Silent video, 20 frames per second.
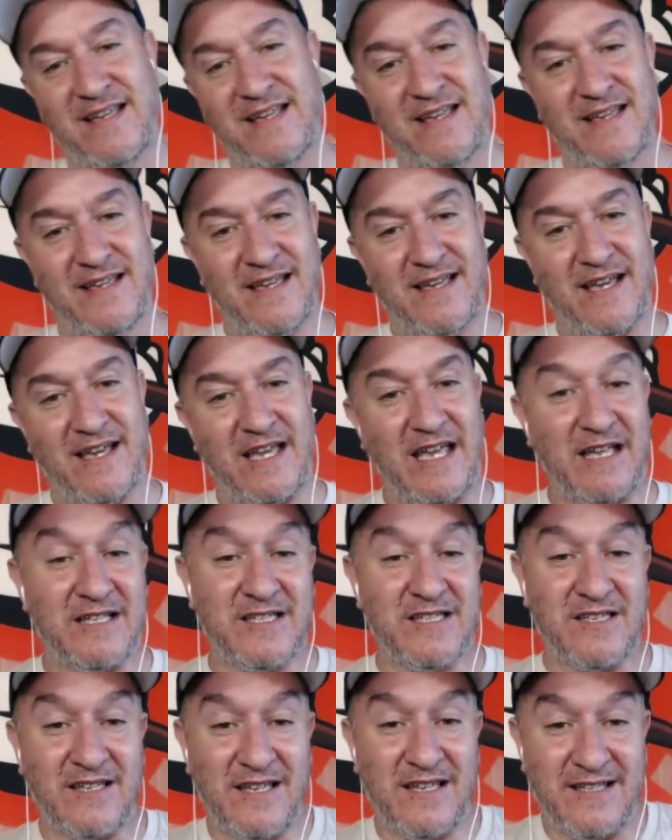Uh, it's
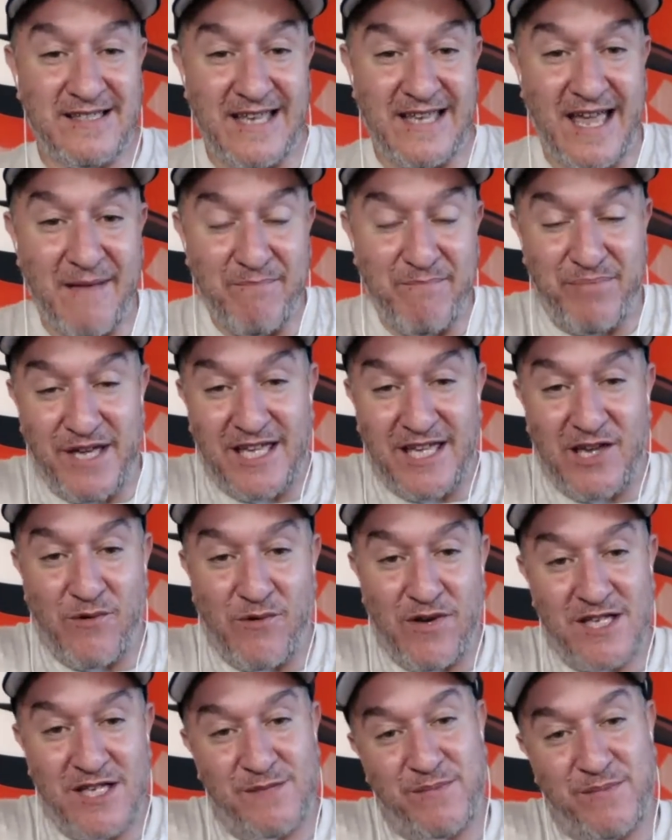it's ambiguous
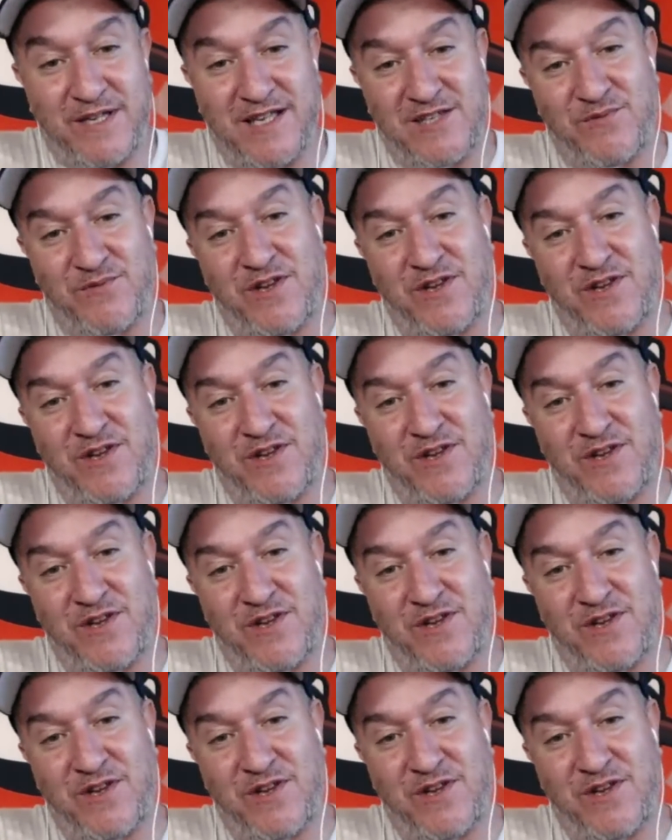because we don't